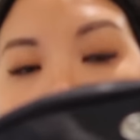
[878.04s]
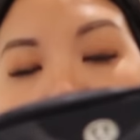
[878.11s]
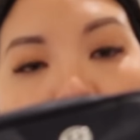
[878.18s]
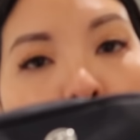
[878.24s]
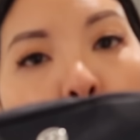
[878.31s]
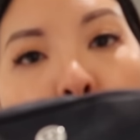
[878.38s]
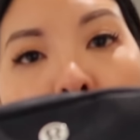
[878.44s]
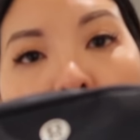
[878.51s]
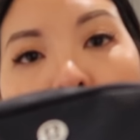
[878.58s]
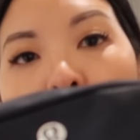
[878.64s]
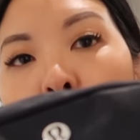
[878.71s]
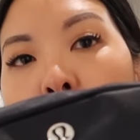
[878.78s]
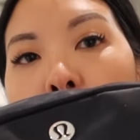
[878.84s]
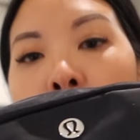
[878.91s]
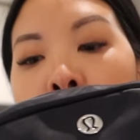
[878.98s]
a tote bag
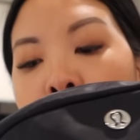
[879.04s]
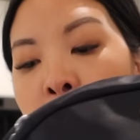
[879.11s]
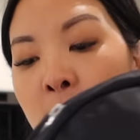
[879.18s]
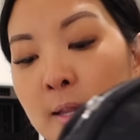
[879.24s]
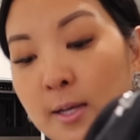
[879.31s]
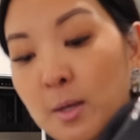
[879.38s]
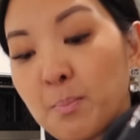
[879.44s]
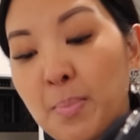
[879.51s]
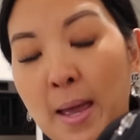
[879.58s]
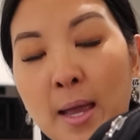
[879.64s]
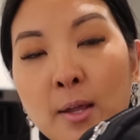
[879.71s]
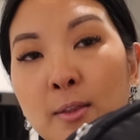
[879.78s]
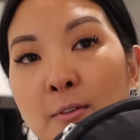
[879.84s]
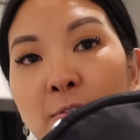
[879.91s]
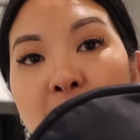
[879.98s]
or like a
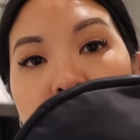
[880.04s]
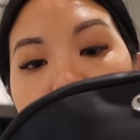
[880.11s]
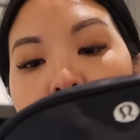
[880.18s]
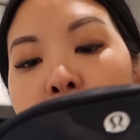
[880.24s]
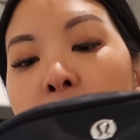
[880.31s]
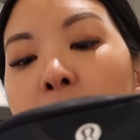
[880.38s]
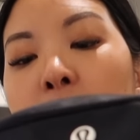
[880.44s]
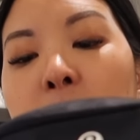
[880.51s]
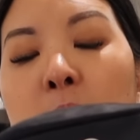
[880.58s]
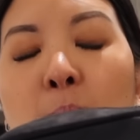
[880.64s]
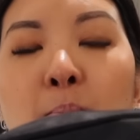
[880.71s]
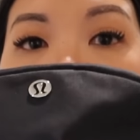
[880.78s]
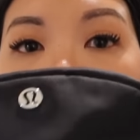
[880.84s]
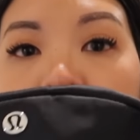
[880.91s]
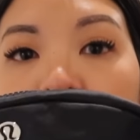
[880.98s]
bag that fits it.
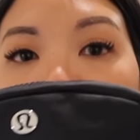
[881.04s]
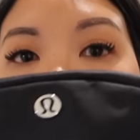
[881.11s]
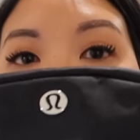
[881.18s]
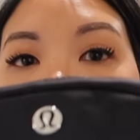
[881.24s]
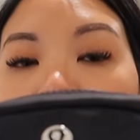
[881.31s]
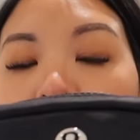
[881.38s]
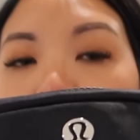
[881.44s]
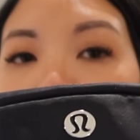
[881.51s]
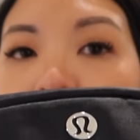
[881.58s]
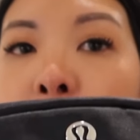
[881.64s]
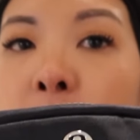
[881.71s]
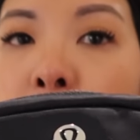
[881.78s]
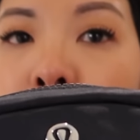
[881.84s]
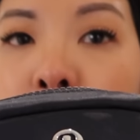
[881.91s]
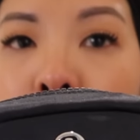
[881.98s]
This is a really
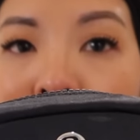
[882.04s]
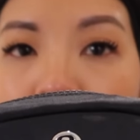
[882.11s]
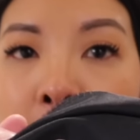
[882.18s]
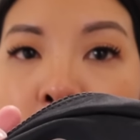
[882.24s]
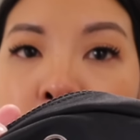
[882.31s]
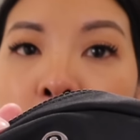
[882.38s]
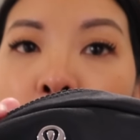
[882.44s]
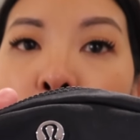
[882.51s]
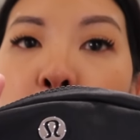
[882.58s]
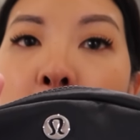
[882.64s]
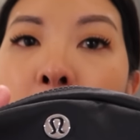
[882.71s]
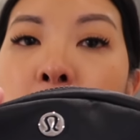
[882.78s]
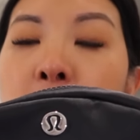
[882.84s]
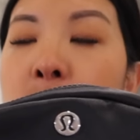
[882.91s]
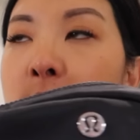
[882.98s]
great little catch-all.
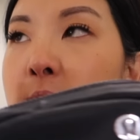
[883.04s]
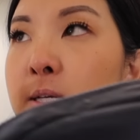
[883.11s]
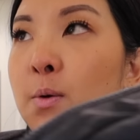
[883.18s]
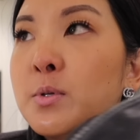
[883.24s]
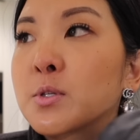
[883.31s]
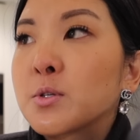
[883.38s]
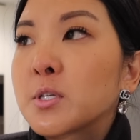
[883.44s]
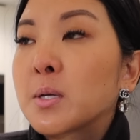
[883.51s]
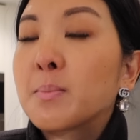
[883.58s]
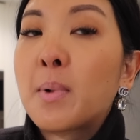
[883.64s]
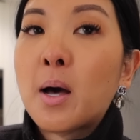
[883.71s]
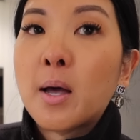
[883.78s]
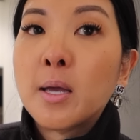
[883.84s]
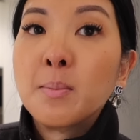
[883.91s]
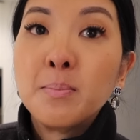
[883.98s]
Prior to this, I was using
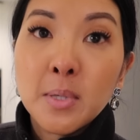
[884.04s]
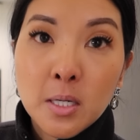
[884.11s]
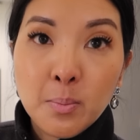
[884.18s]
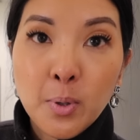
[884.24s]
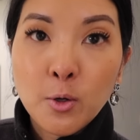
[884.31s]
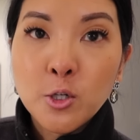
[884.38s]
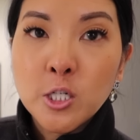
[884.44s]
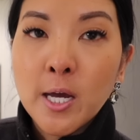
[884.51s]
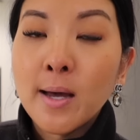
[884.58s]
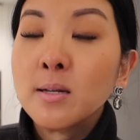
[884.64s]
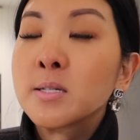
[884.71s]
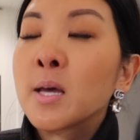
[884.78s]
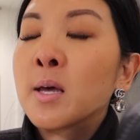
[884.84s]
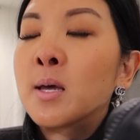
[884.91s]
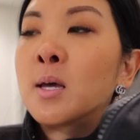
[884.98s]
my mini
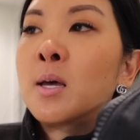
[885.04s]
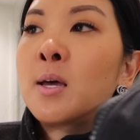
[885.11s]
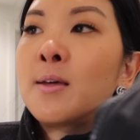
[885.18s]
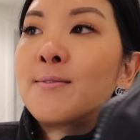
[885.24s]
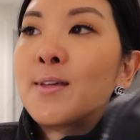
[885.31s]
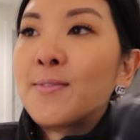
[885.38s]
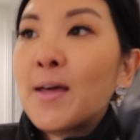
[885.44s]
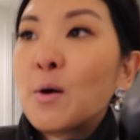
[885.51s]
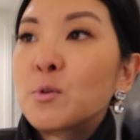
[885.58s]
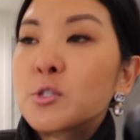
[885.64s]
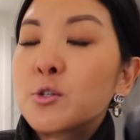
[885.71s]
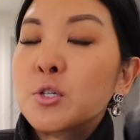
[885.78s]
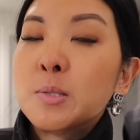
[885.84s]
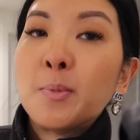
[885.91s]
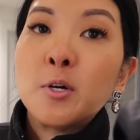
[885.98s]
pochette. Then that
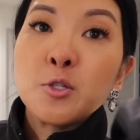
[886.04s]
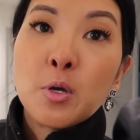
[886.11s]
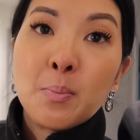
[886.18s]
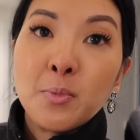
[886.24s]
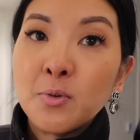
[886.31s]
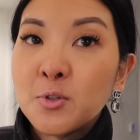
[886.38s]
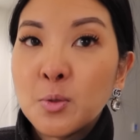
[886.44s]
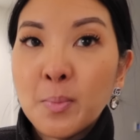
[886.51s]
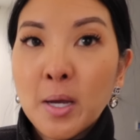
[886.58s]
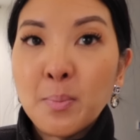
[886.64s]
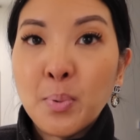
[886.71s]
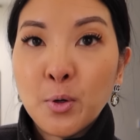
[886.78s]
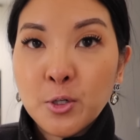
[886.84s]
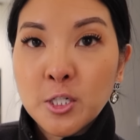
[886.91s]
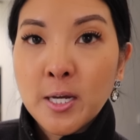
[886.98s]
was too small, so I moved to my
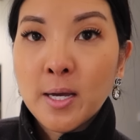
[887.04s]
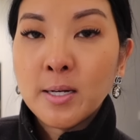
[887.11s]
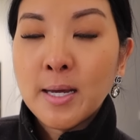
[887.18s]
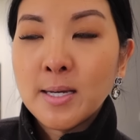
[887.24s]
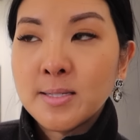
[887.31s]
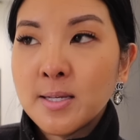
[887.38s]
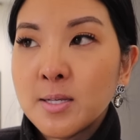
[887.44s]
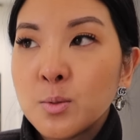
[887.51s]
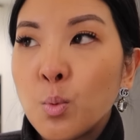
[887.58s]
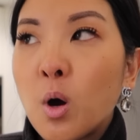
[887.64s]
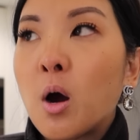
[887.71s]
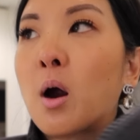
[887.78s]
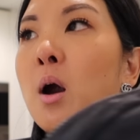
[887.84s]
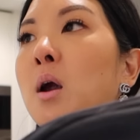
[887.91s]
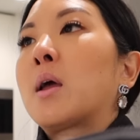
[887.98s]
pochette
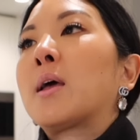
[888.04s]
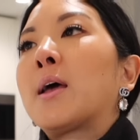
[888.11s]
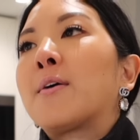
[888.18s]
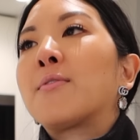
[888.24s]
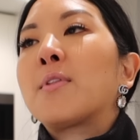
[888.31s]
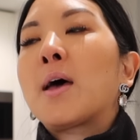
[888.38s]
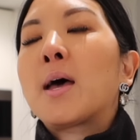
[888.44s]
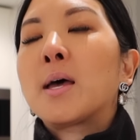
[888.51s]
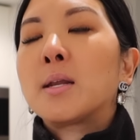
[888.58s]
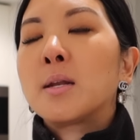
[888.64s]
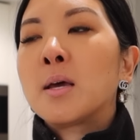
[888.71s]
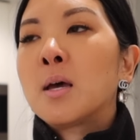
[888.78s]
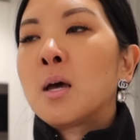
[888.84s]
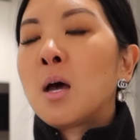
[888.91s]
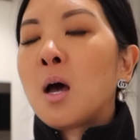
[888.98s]
accessoire. And then